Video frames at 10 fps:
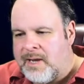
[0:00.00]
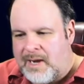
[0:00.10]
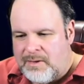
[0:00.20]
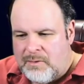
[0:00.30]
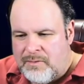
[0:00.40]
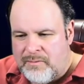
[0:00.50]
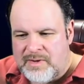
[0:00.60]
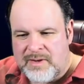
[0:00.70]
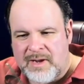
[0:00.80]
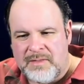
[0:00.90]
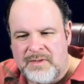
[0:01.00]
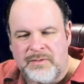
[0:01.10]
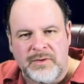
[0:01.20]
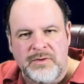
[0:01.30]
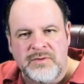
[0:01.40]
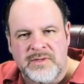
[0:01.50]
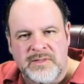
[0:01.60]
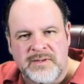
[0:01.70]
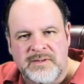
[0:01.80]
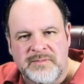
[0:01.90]
And the only reason I can think they're
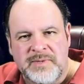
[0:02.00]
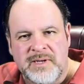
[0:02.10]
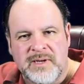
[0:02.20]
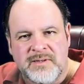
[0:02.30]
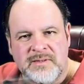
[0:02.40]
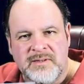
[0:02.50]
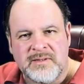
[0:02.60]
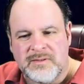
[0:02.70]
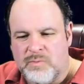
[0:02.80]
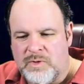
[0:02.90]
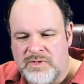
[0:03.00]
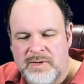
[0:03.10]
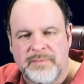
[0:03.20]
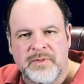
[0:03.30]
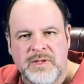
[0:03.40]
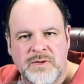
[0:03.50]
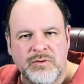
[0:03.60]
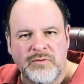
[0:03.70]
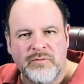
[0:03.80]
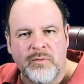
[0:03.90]
using this is because this is what's typically
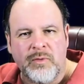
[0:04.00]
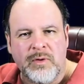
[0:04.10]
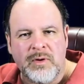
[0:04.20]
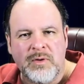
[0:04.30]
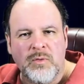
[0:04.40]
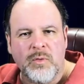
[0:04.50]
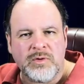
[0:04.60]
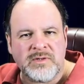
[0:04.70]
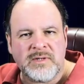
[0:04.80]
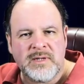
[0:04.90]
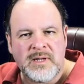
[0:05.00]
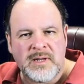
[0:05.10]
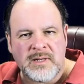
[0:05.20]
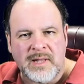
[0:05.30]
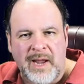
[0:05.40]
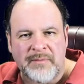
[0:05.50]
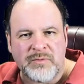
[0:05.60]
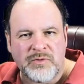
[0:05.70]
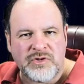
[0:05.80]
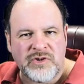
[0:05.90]
used for quartz
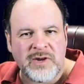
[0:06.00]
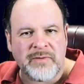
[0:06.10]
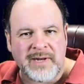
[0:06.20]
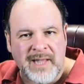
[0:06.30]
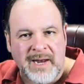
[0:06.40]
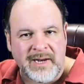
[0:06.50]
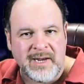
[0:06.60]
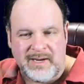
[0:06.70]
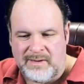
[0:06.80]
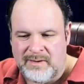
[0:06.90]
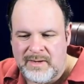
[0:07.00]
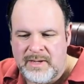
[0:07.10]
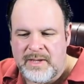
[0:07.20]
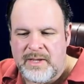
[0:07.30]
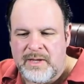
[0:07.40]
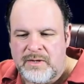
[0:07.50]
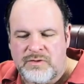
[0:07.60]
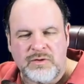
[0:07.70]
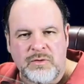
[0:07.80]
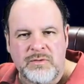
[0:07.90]
lamps, which generate a lot of heat.
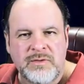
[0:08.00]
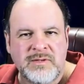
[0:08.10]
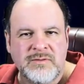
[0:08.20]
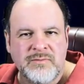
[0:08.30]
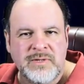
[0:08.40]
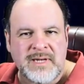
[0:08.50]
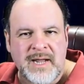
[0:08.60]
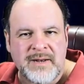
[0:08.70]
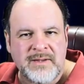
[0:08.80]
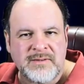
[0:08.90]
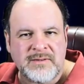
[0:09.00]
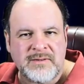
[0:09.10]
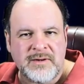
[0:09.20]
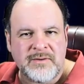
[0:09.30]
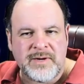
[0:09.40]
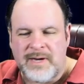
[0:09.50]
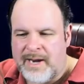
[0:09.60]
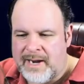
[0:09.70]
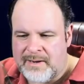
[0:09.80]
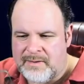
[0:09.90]
So this is really not
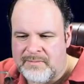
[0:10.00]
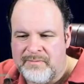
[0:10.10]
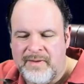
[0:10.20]
necessary, and in